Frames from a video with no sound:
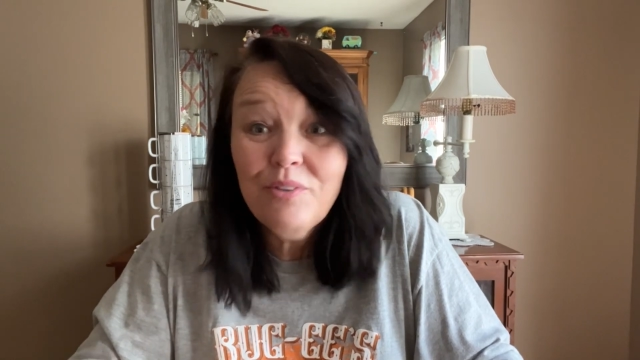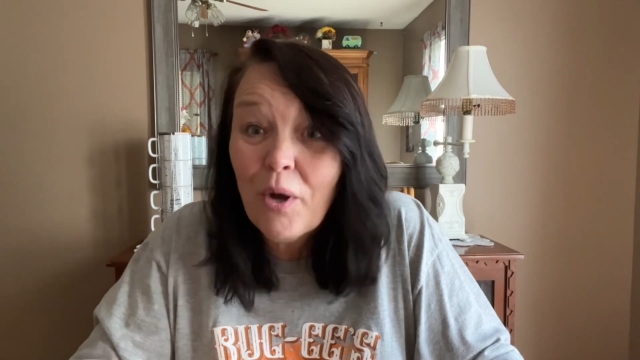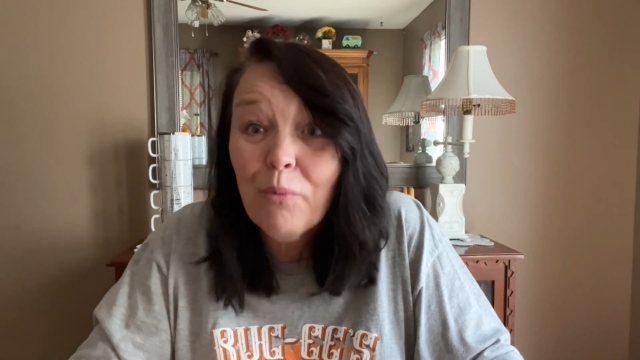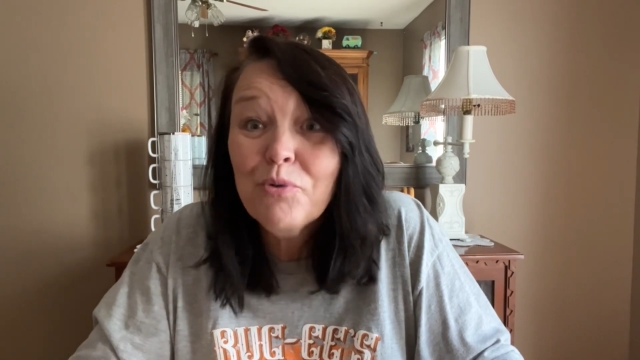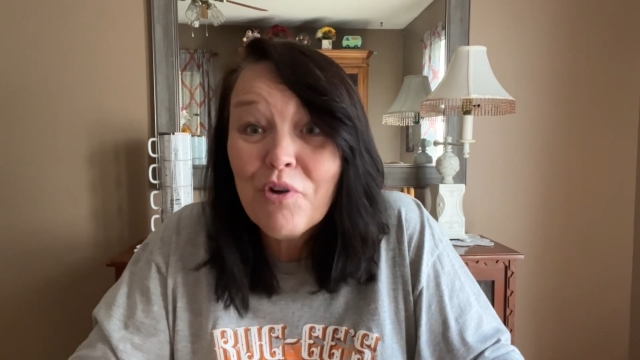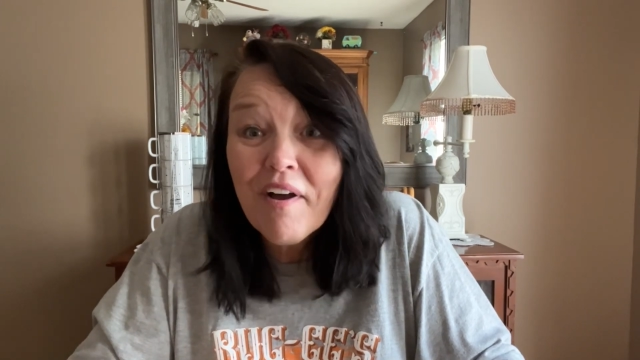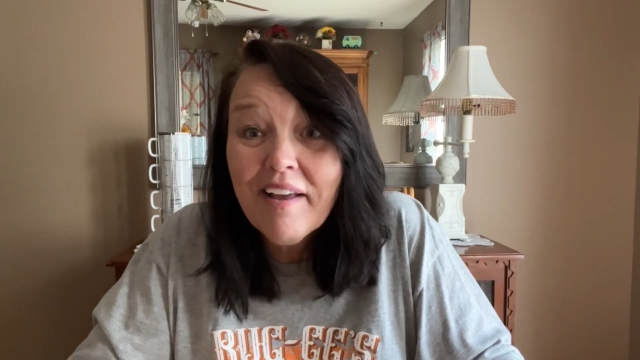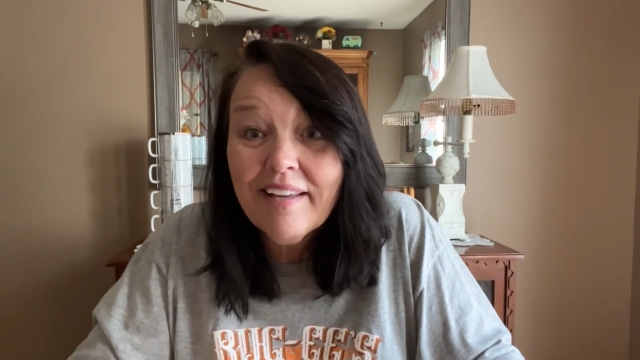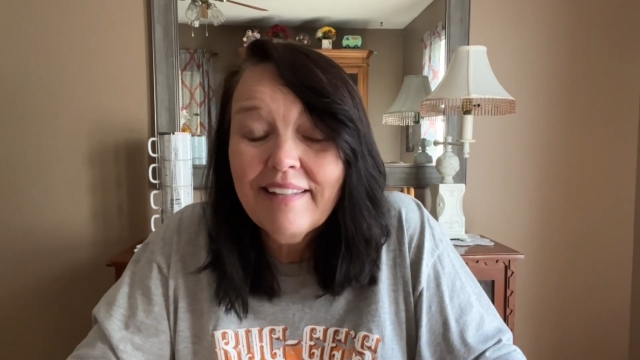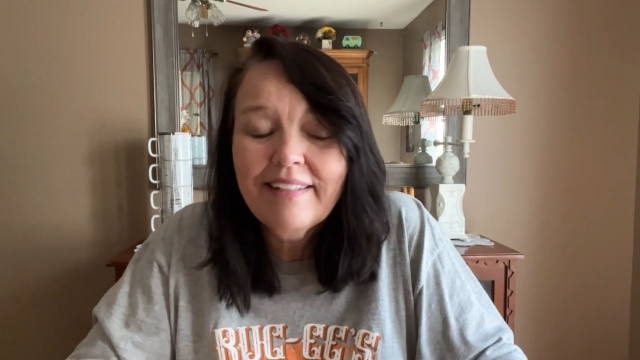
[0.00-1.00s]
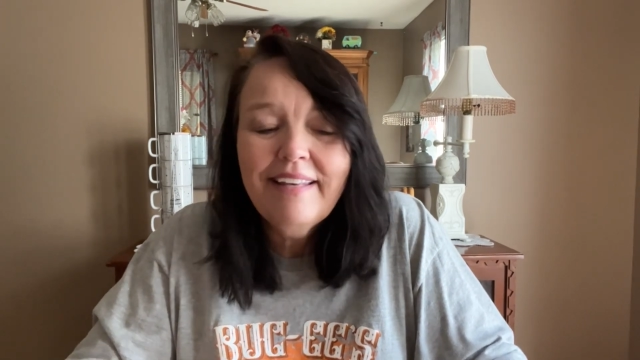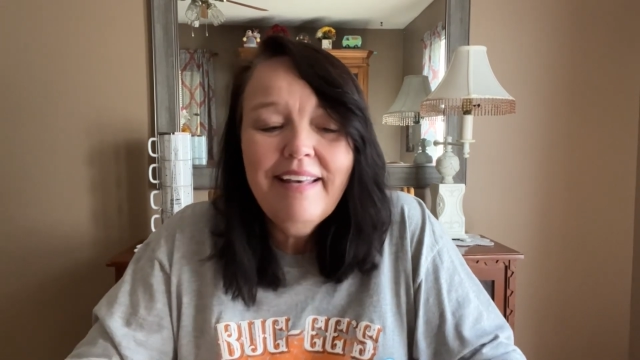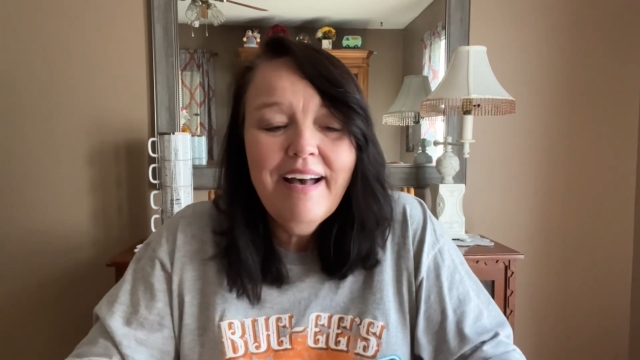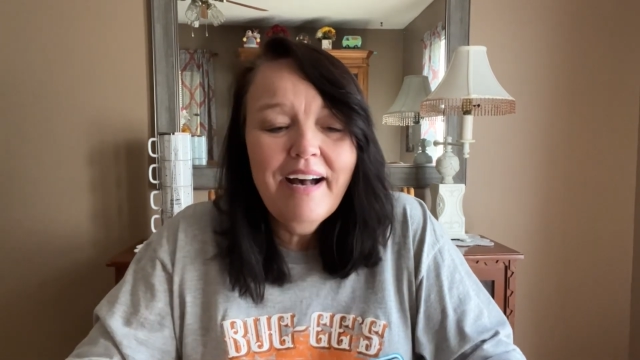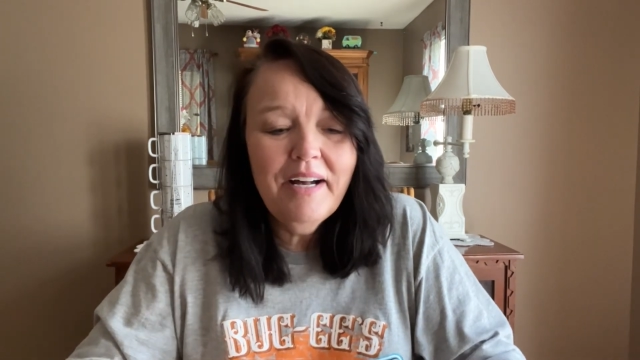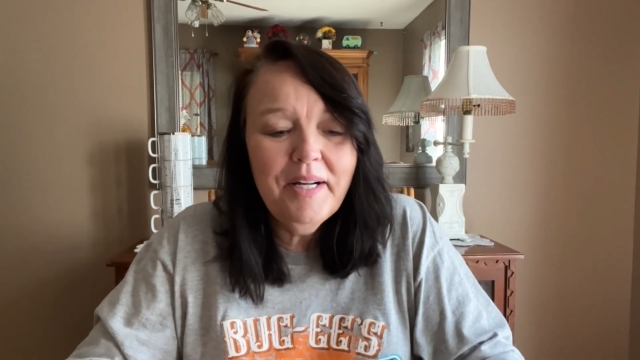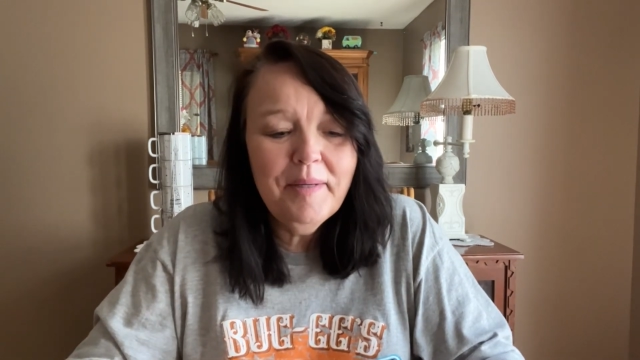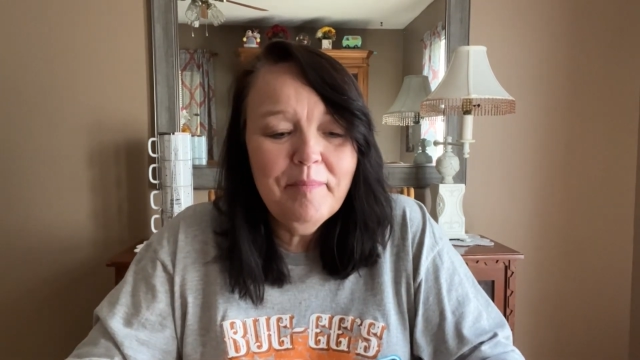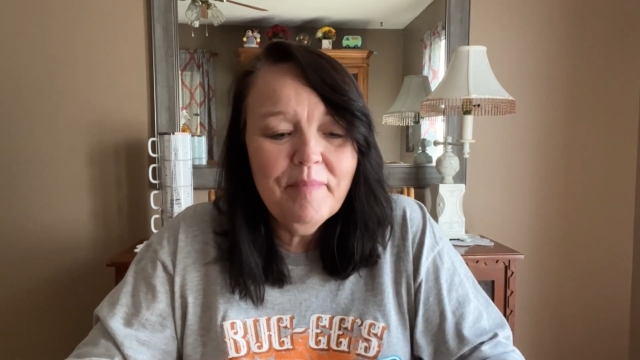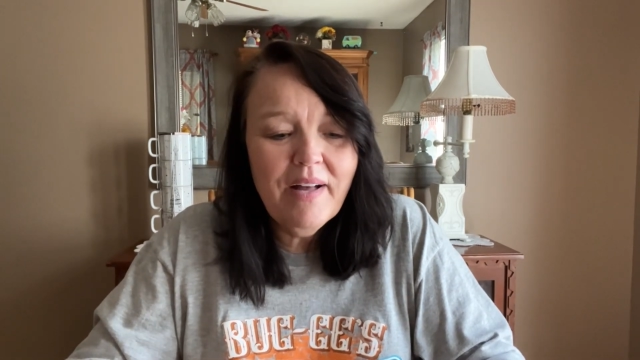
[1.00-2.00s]
Don't try
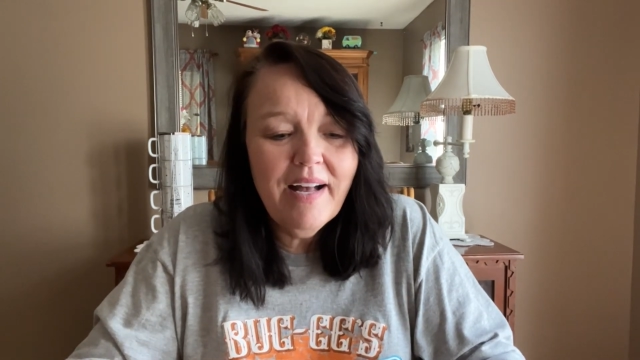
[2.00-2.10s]
it.